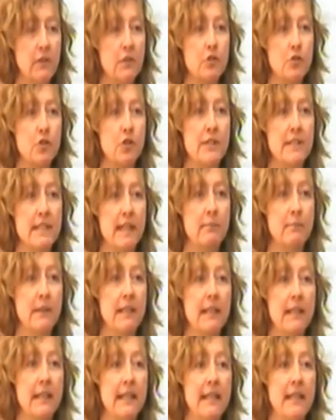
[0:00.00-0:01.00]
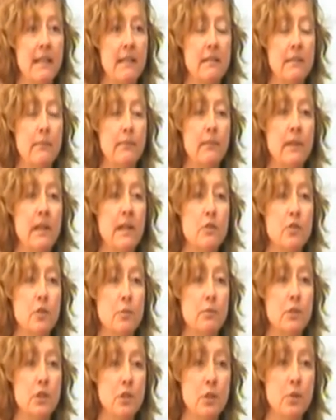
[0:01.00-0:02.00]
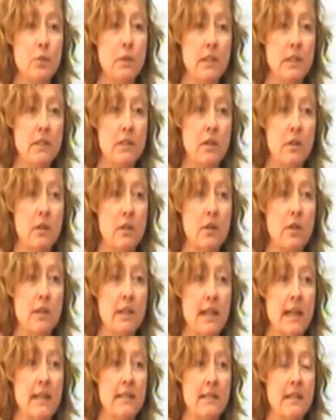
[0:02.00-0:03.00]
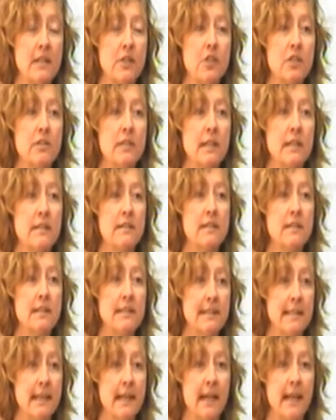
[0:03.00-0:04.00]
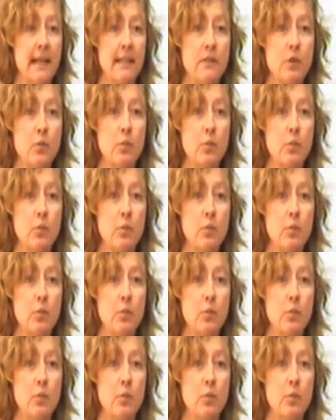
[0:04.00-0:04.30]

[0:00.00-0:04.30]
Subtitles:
the trust admin lead, it's up to you within your organisation then to decide